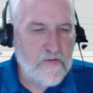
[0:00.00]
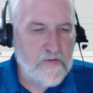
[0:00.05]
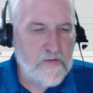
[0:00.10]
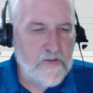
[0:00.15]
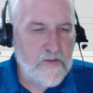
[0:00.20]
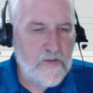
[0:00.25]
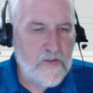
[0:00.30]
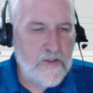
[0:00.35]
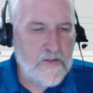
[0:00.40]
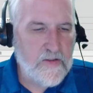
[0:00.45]

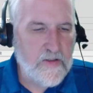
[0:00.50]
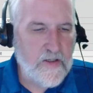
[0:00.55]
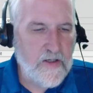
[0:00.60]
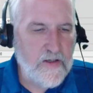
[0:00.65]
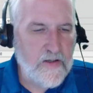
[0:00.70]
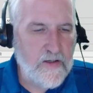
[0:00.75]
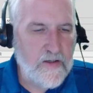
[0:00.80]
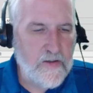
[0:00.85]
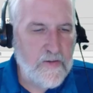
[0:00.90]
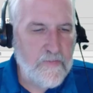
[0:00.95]
so
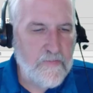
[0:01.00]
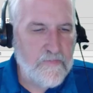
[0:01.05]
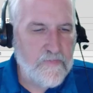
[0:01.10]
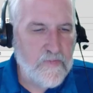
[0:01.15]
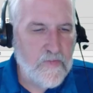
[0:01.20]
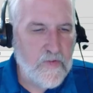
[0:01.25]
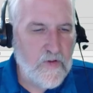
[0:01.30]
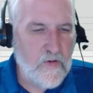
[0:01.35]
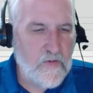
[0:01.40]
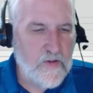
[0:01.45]
oh,
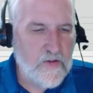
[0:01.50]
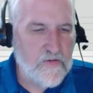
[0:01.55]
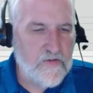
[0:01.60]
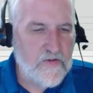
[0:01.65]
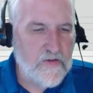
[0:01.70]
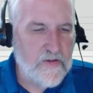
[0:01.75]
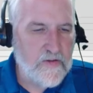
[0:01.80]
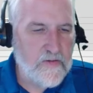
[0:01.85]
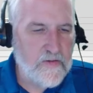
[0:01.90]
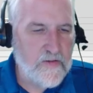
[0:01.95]
there's
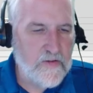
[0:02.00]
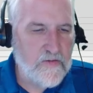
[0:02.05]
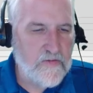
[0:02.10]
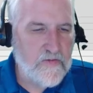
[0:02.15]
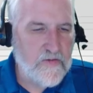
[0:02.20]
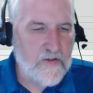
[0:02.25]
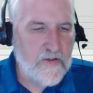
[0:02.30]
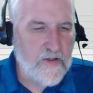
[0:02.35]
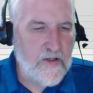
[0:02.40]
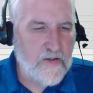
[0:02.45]
the
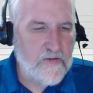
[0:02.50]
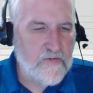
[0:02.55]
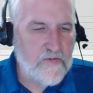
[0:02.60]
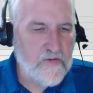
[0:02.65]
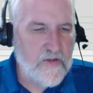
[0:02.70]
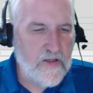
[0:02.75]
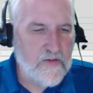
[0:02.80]
notch.